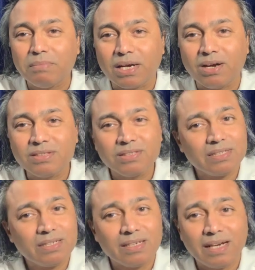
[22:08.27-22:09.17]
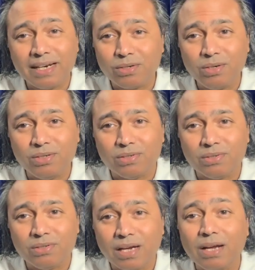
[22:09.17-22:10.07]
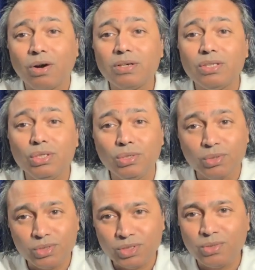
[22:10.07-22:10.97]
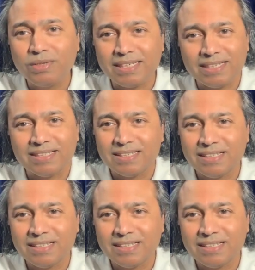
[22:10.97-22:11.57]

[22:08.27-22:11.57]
because I told you I got used to it